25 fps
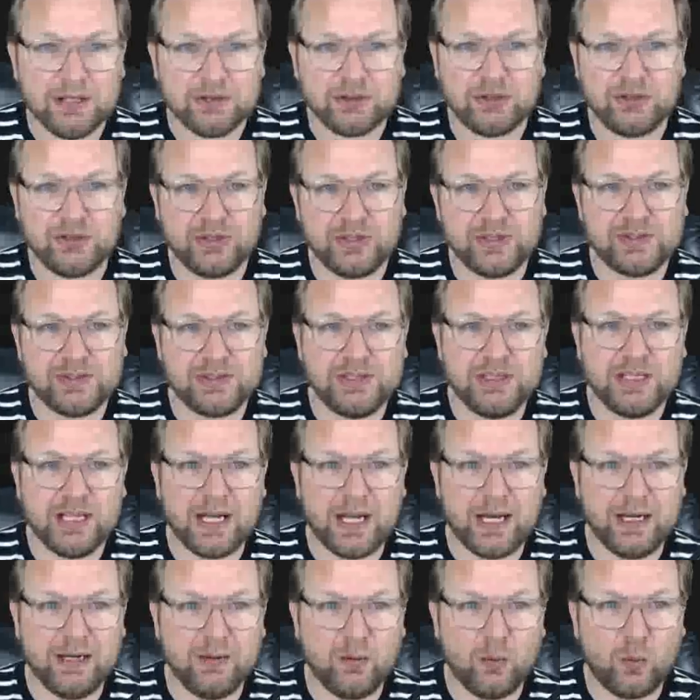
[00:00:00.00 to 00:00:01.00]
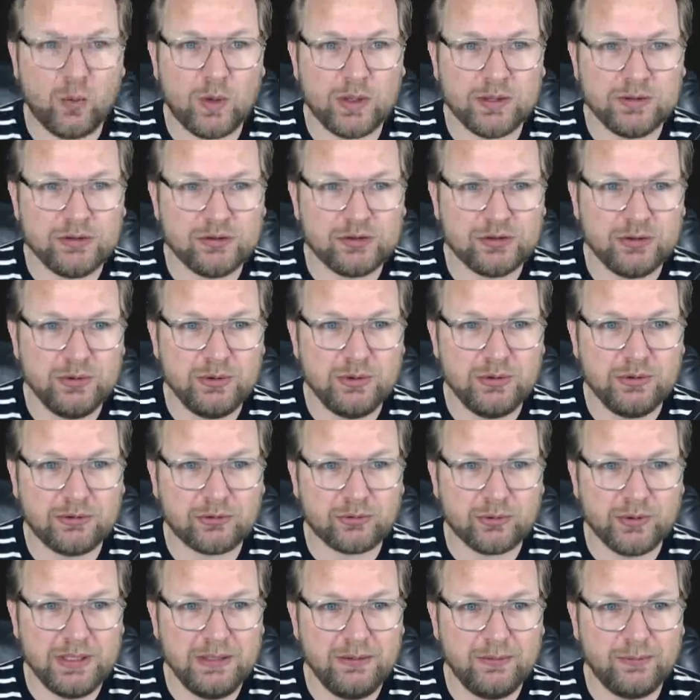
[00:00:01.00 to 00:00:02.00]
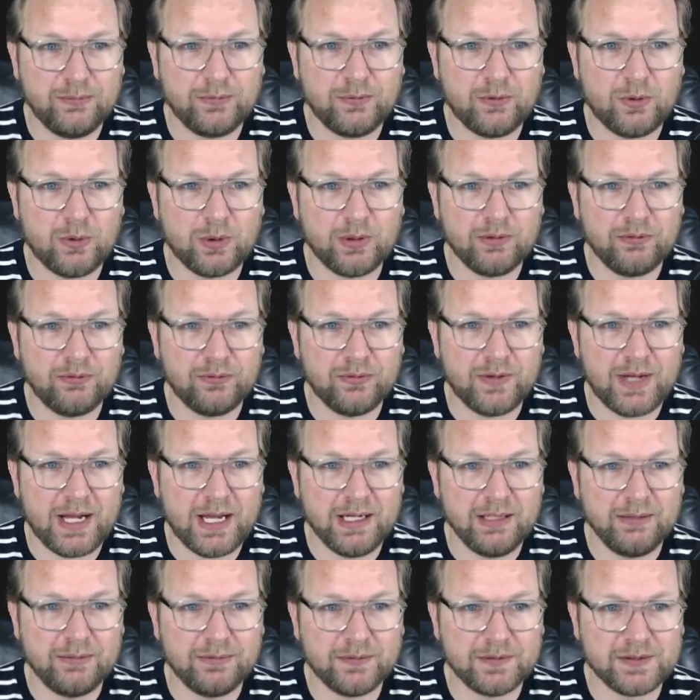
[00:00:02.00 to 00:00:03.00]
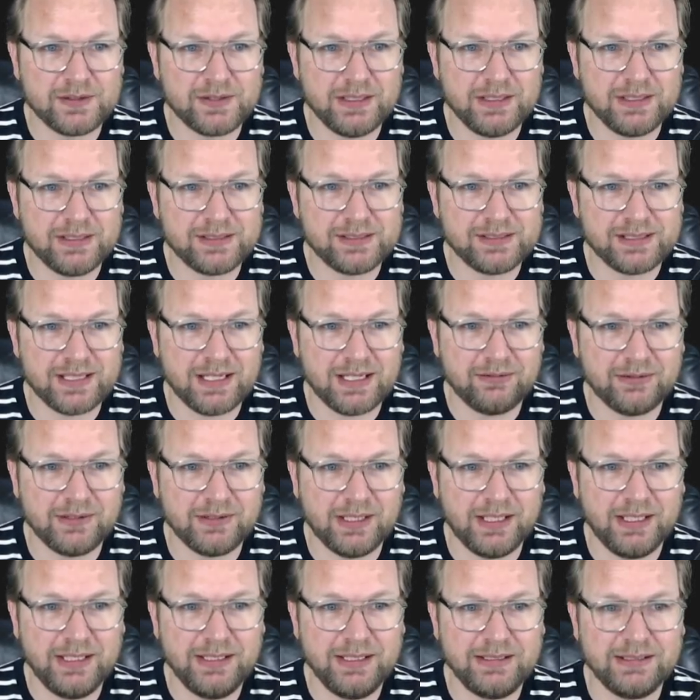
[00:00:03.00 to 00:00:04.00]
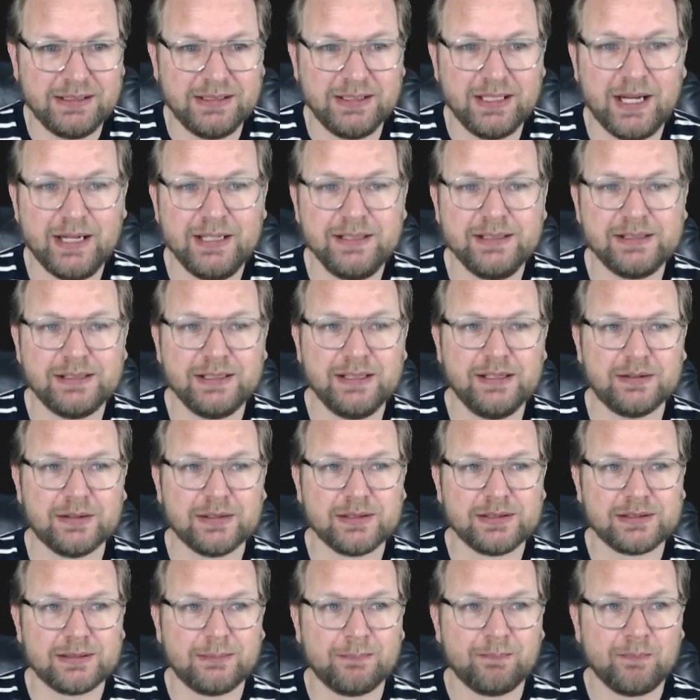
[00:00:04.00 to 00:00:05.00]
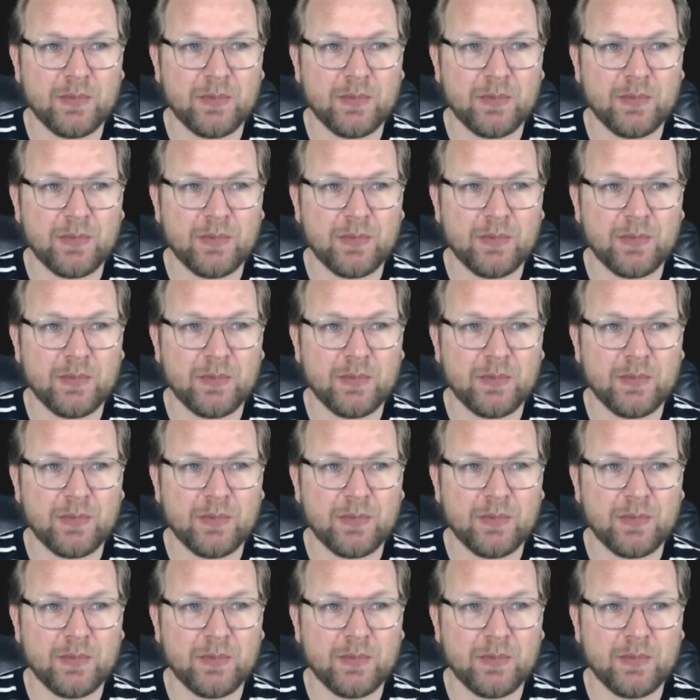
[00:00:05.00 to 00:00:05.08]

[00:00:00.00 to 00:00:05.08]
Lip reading: So as you could see, I had 1, 2, 3, 4, 5, 6, 7, 8, 9 sales.